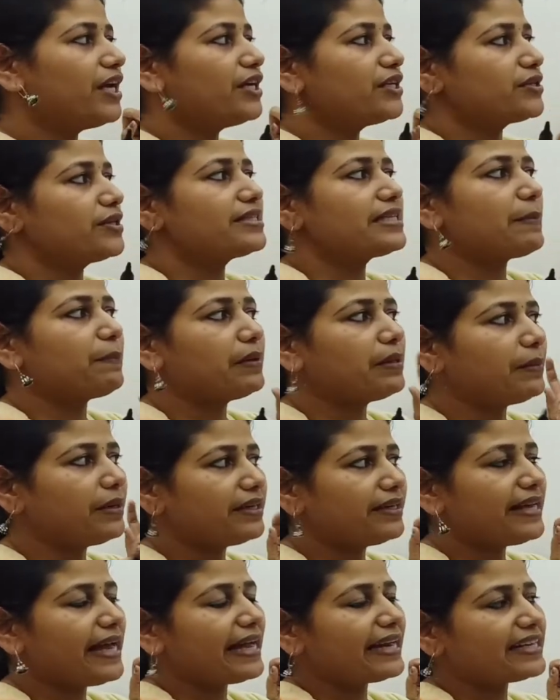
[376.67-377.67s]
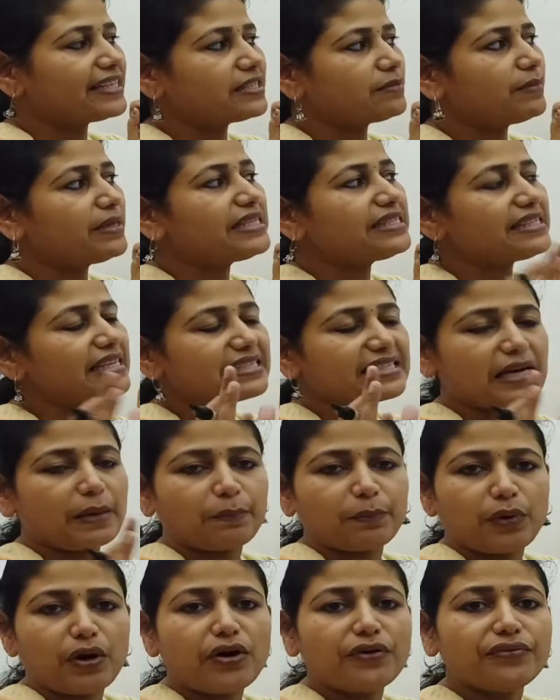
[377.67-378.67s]
So supplementary angles means the
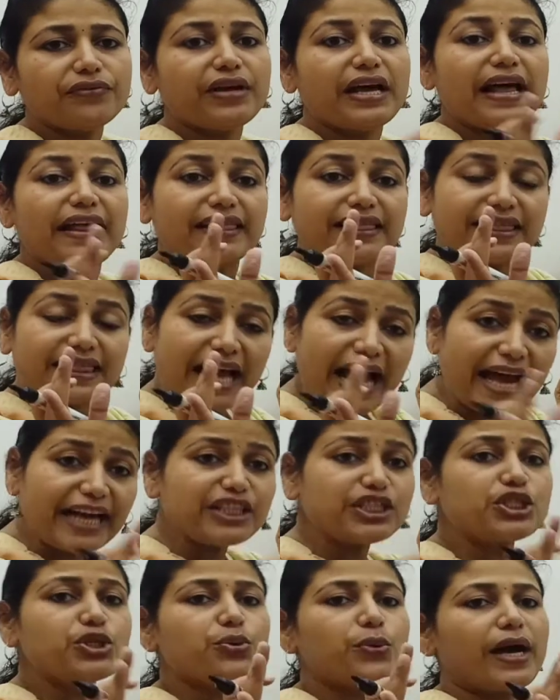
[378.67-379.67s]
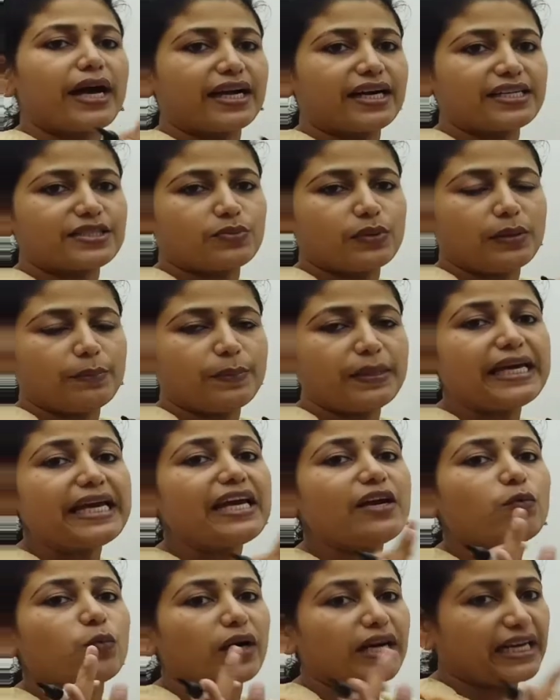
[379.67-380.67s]
sum of that two angles will be
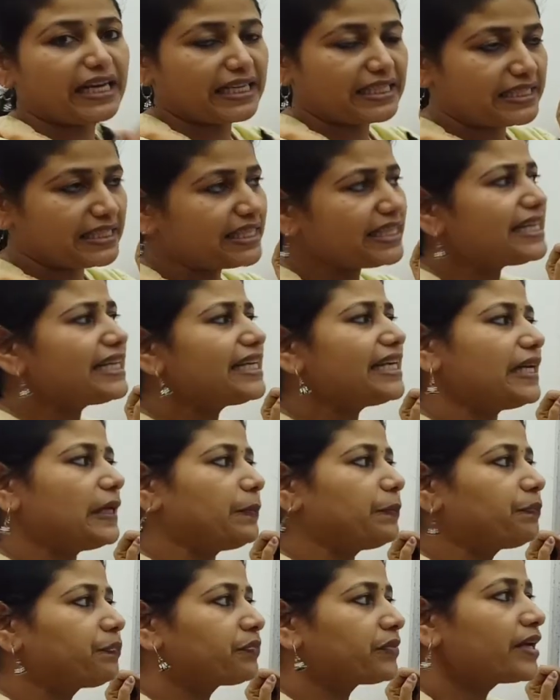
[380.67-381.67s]
180 degree.